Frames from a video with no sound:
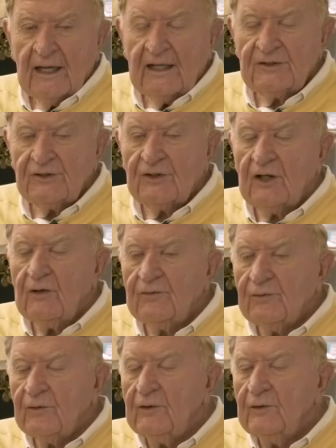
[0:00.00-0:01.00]
As you go
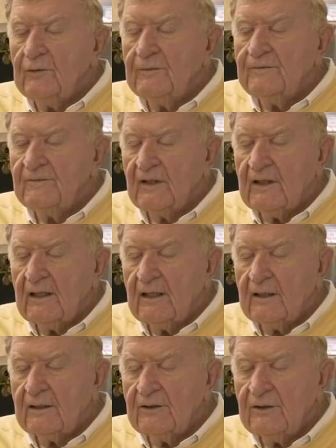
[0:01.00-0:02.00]
through,
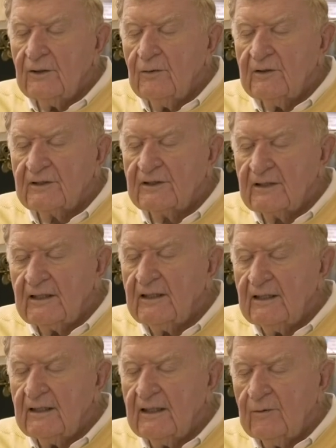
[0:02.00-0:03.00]
uh, you will
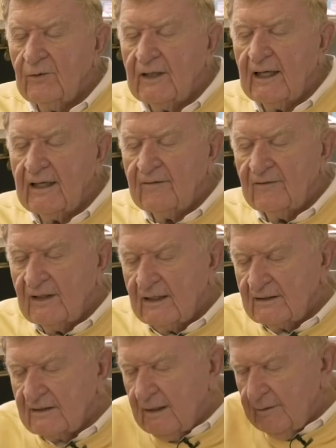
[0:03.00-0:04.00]
see that we have
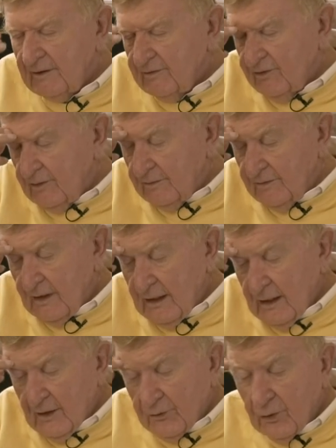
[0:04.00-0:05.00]
exhibits from
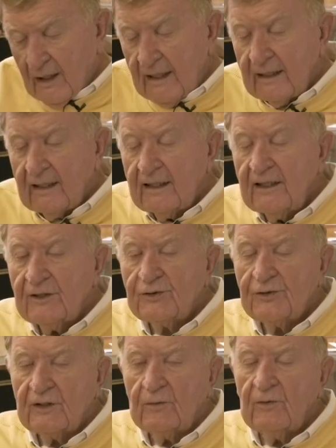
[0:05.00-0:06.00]
throughout our
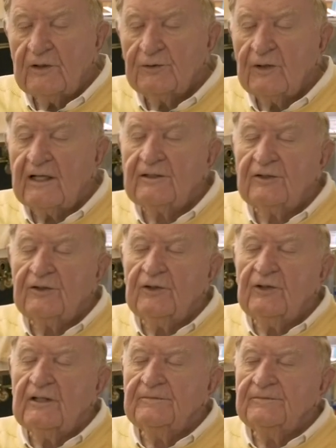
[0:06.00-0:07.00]
history. we tried to
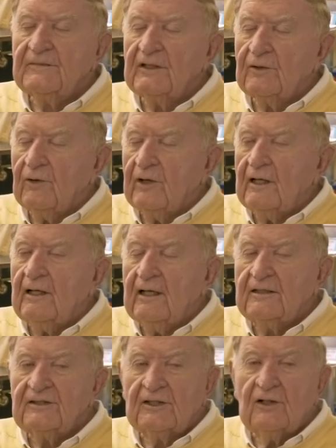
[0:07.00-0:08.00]
do it in
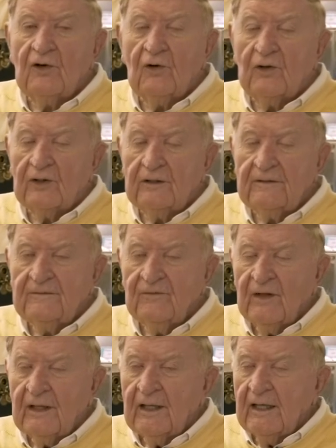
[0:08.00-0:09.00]
chronological order
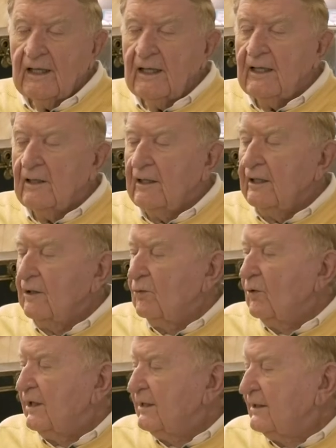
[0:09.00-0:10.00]
in a, in a
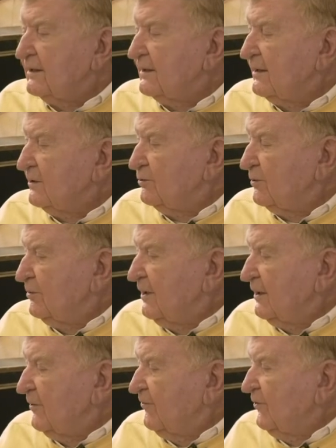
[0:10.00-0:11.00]
way that this would
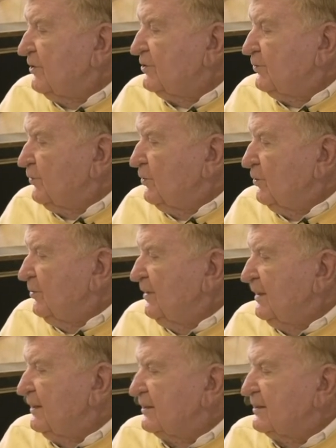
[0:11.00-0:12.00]
be the first room
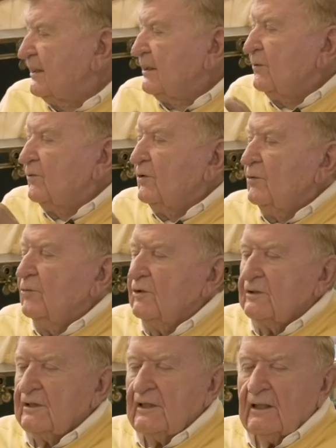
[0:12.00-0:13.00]
and the second room
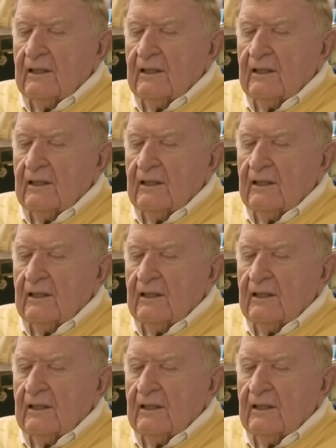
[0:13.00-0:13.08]
was uh,